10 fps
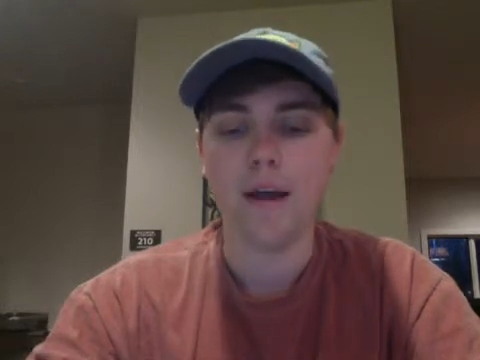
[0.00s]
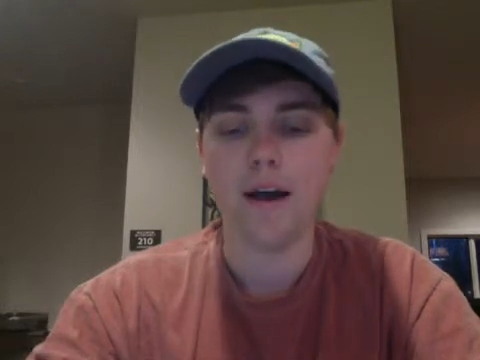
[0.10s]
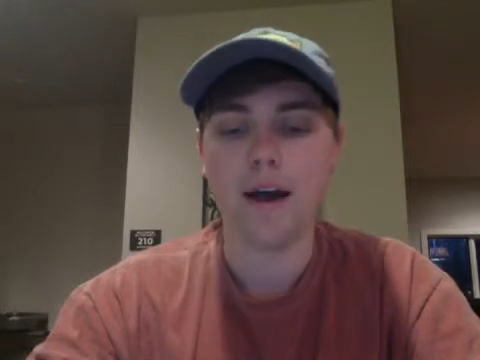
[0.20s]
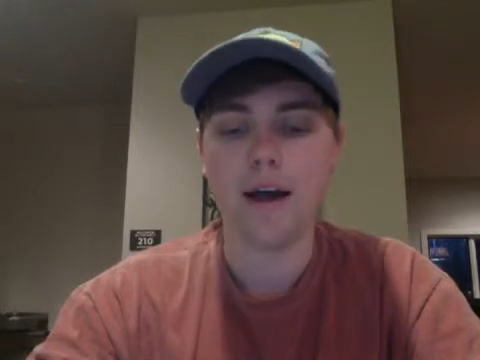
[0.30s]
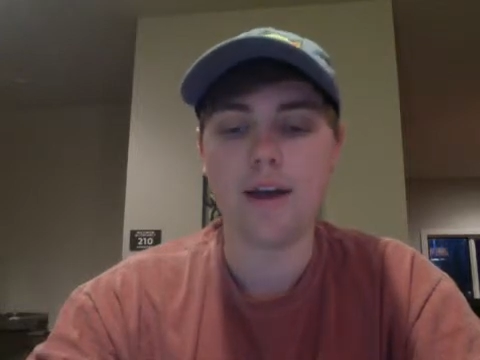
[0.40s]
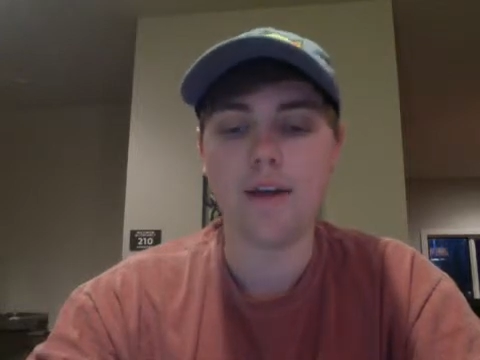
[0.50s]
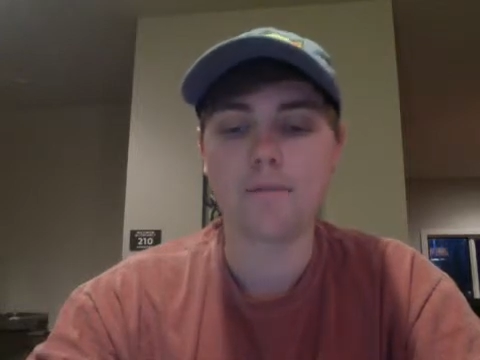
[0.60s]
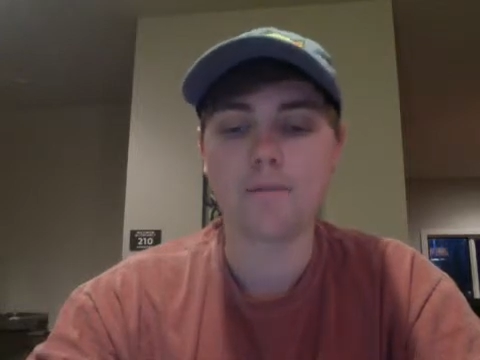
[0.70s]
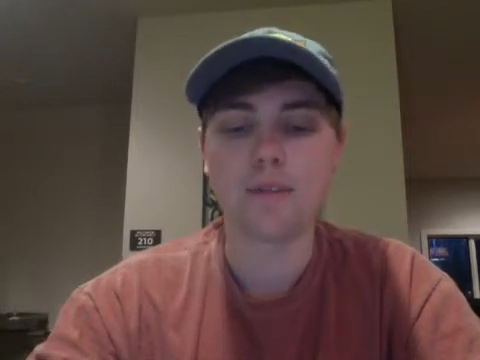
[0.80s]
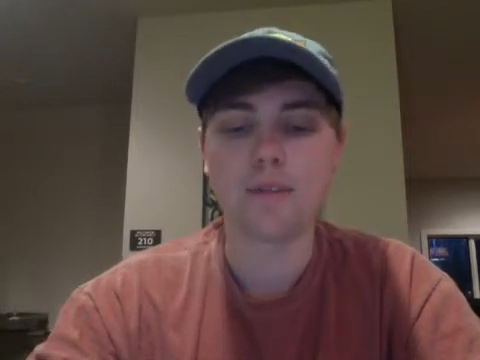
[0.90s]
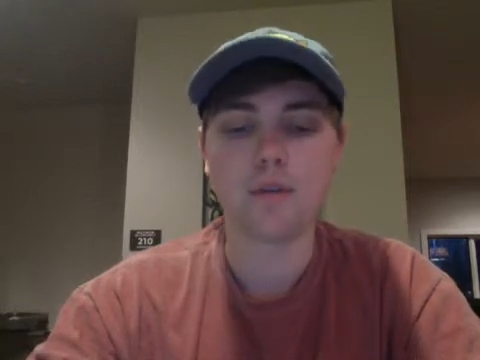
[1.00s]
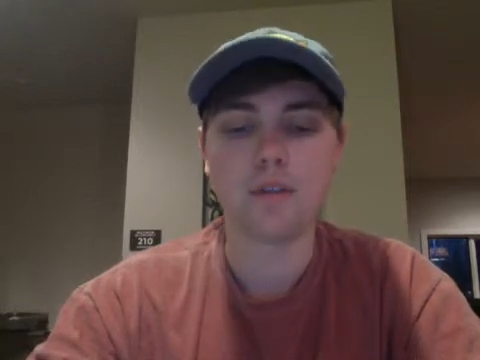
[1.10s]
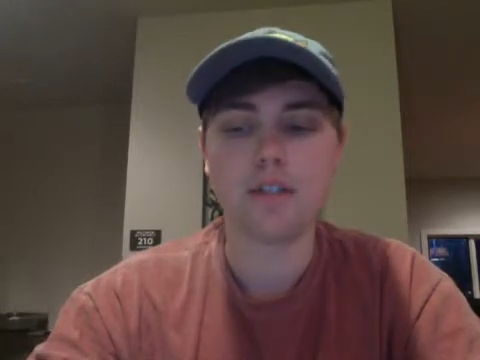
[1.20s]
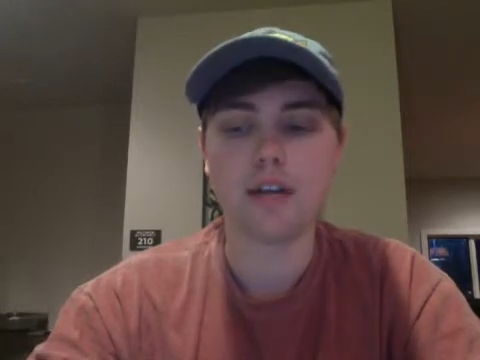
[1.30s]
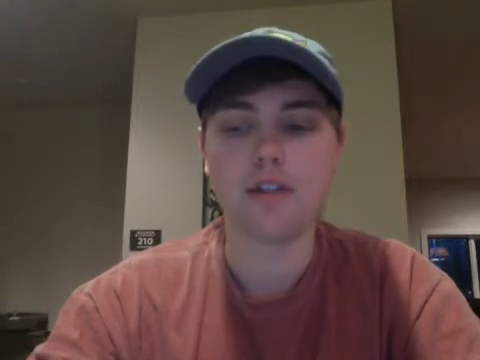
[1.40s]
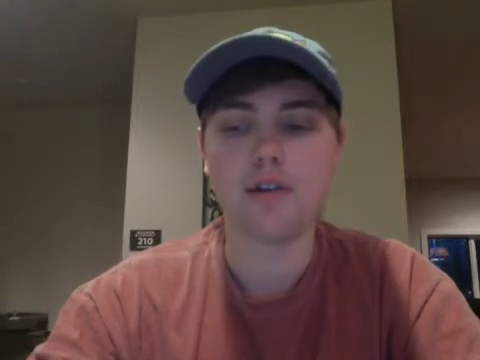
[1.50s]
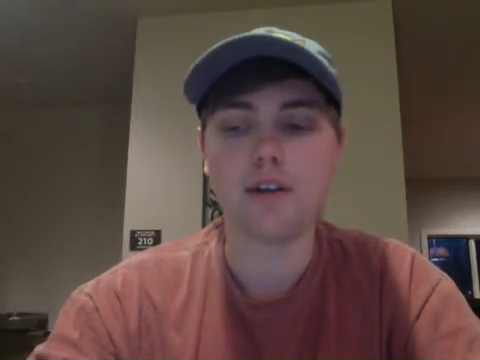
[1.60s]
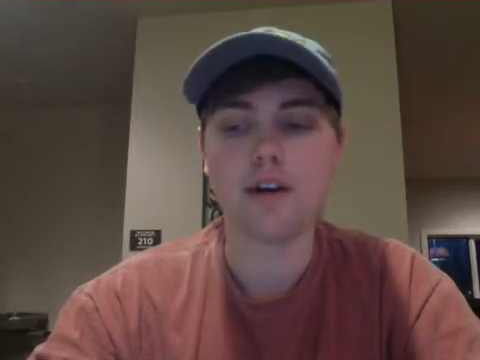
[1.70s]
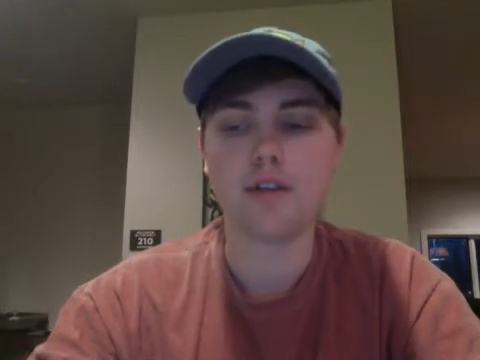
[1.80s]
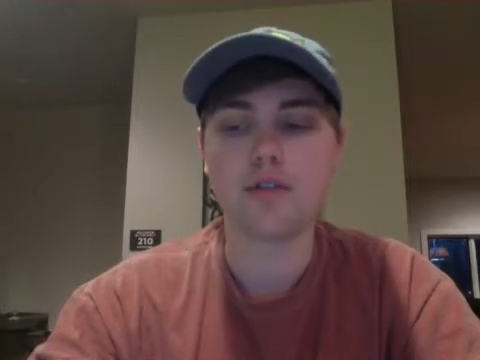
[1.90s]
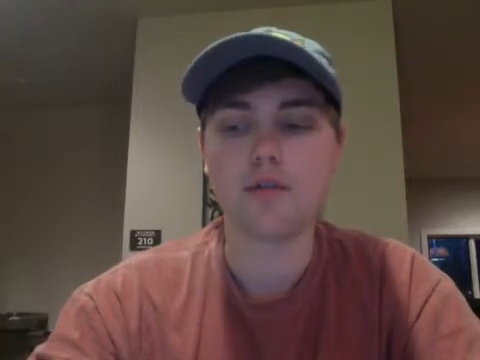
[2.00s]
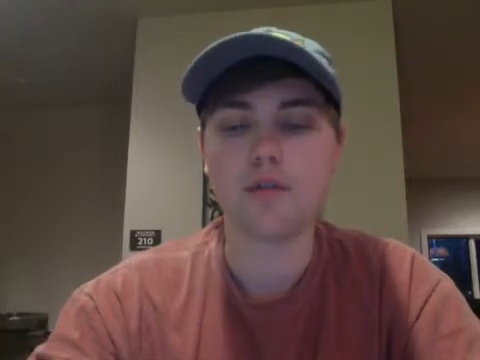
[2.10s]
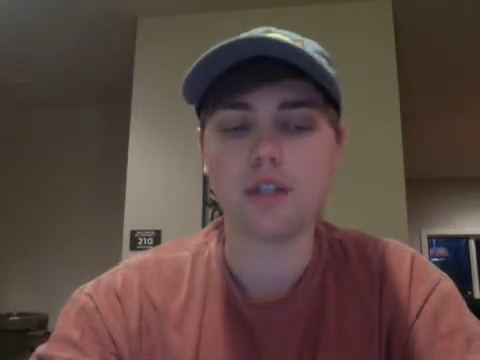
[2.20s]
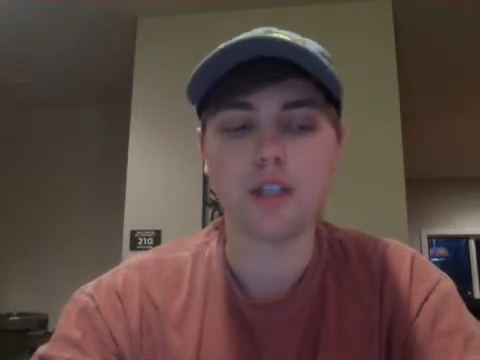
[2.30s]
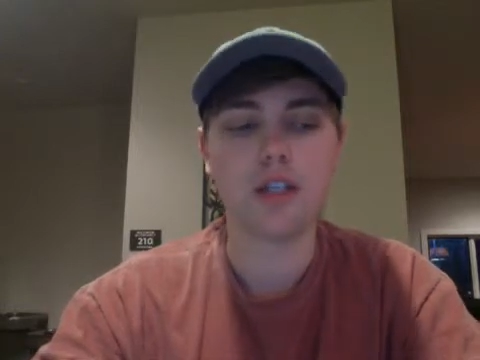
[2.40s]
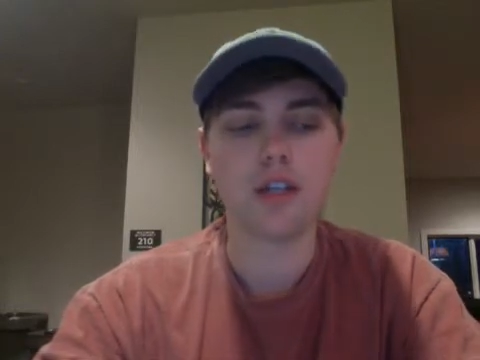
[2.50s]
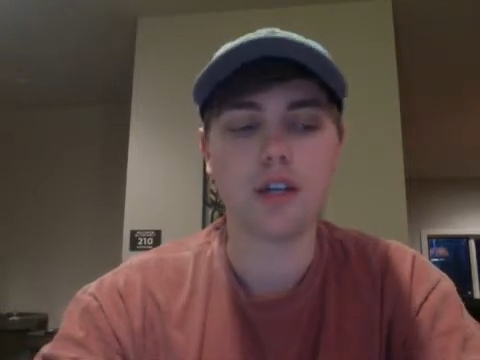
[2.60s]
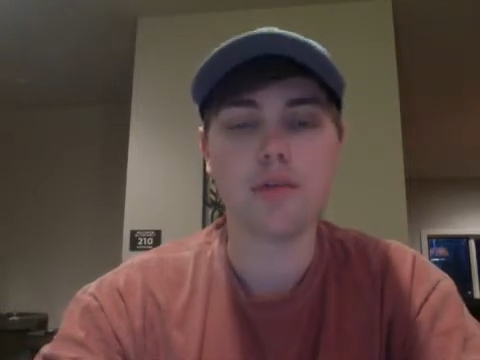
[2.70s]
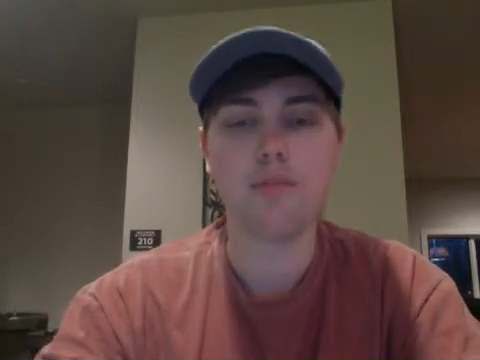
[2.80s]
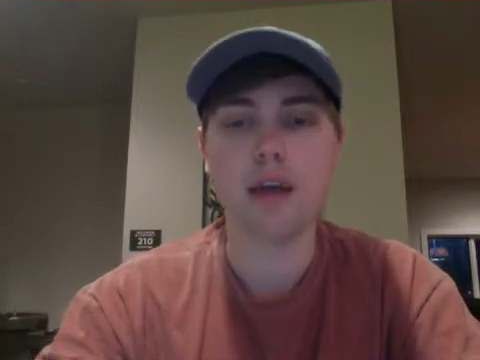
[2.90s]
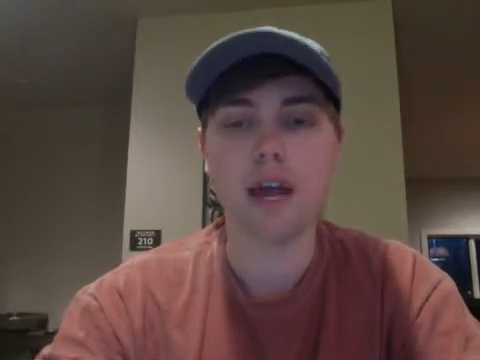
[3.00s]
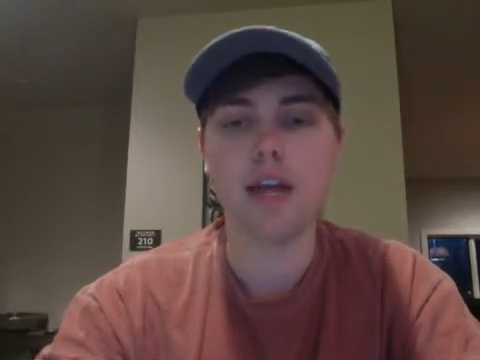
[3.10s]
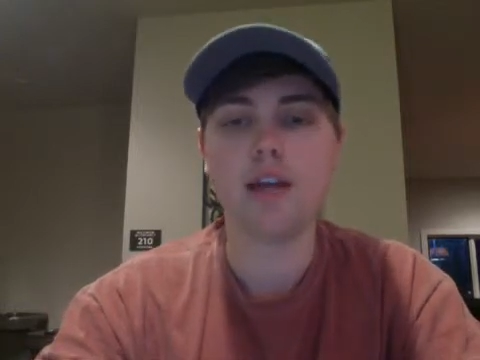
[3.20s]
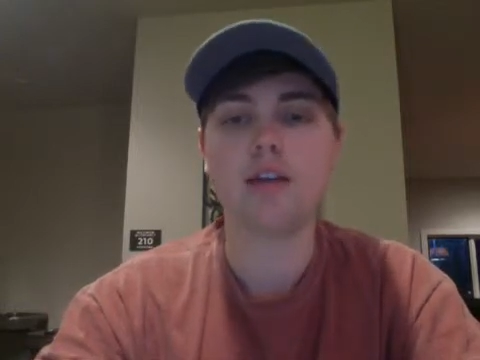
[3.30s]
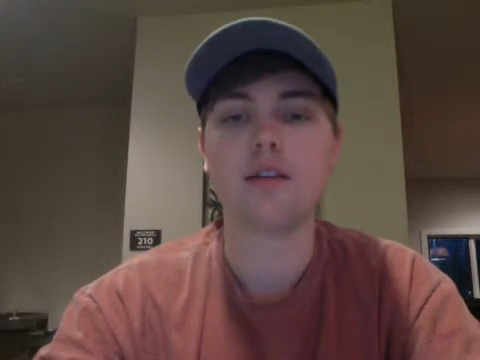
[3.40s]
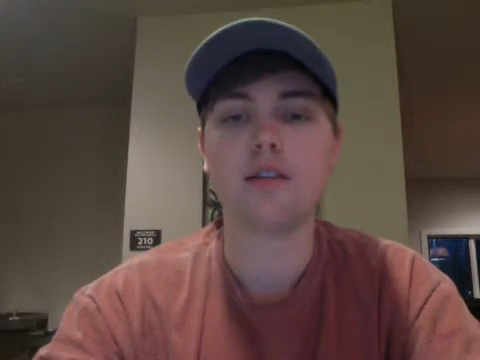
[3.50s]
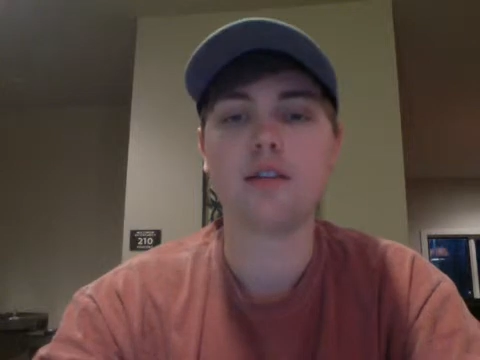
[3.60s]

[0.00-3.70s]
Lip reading: I would say student council was the main